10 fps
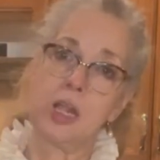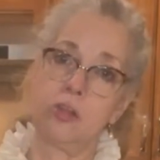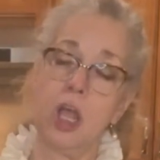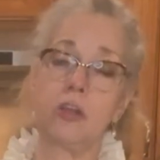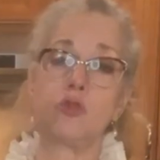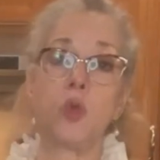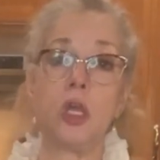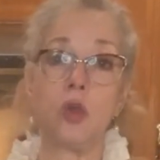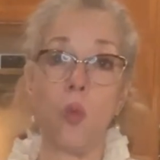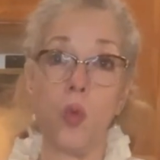Next
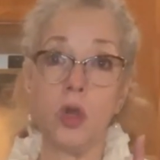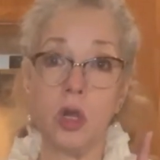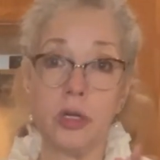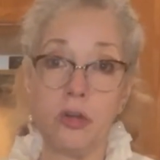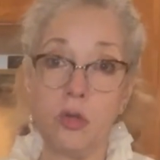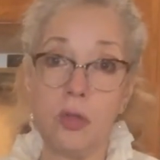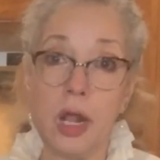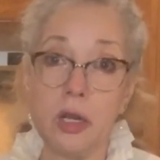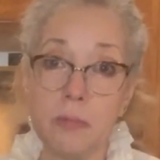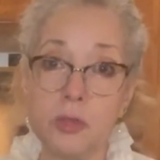week, we're going to do
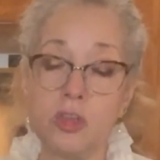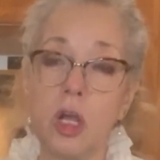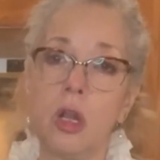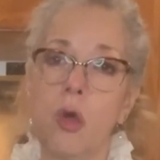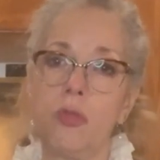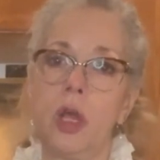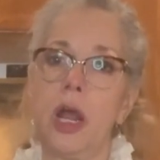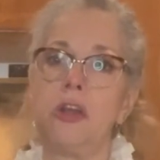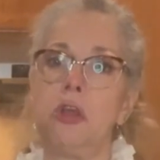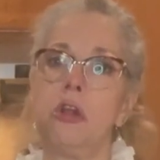that limoncello that
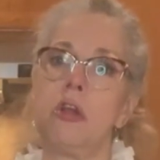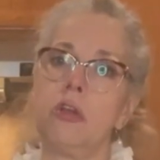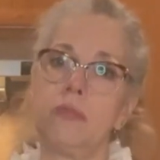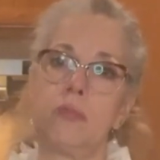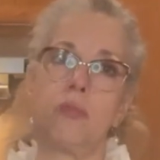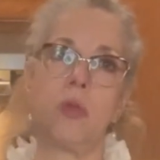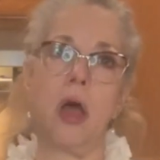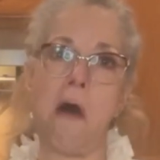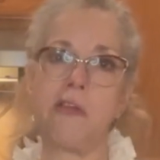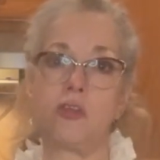
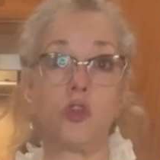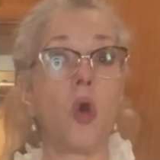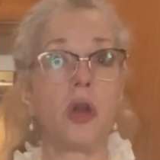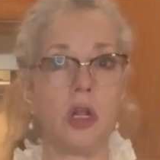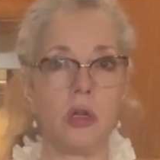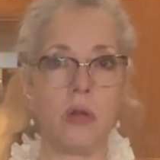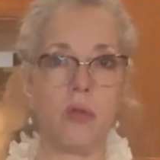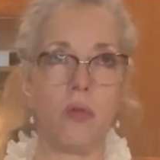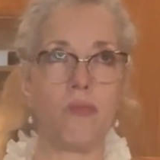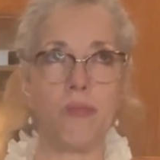I started
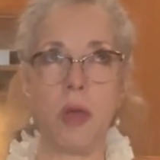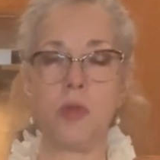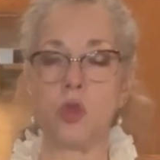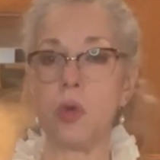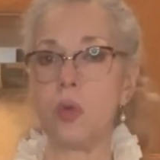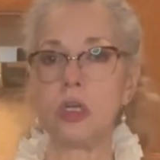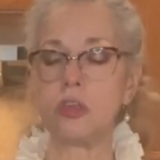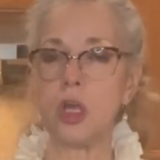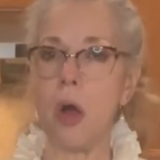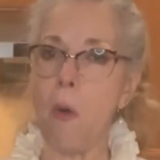maybe 3 weeks
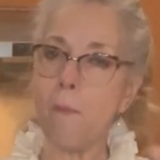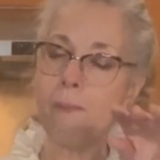ago.